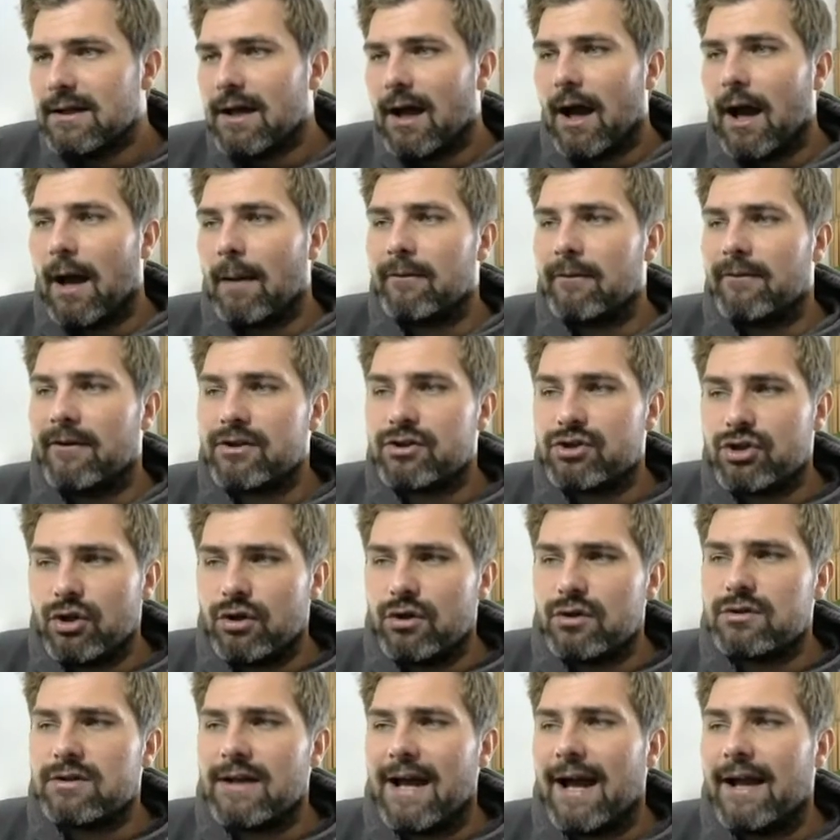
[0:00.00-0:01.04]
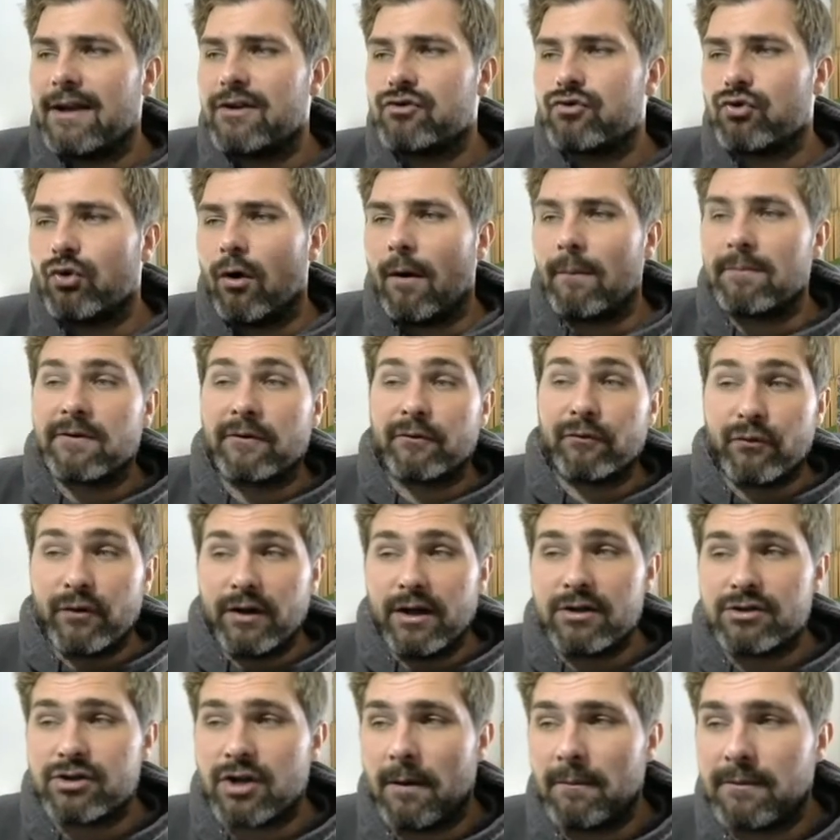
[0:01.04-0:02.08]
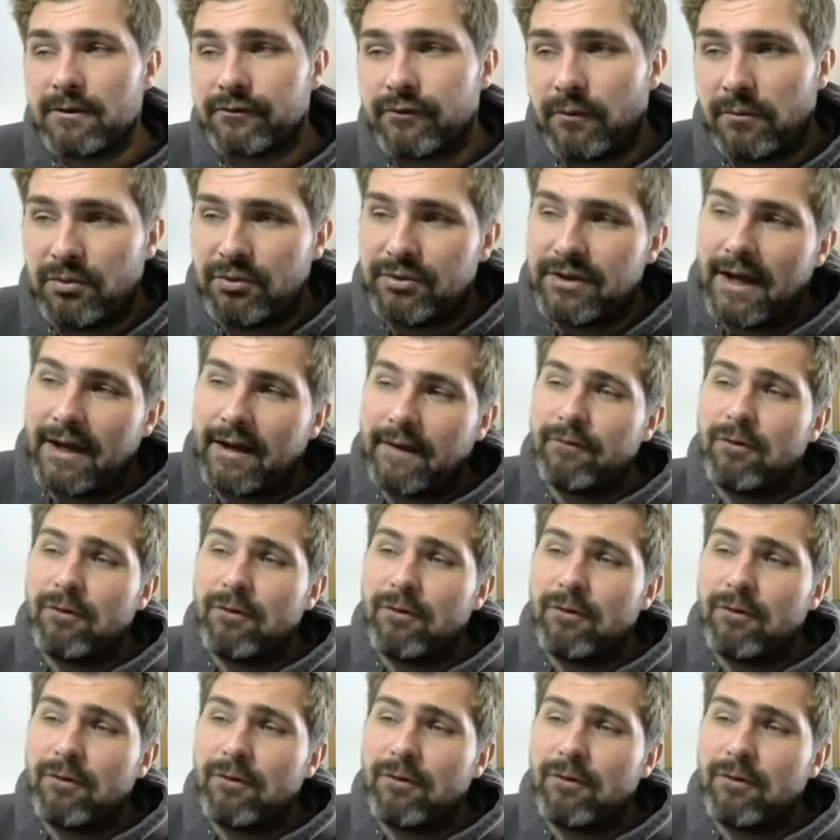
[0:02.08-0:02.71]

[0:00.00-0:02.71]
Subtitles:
But then choose and draw up to 3 enchantments from your deck.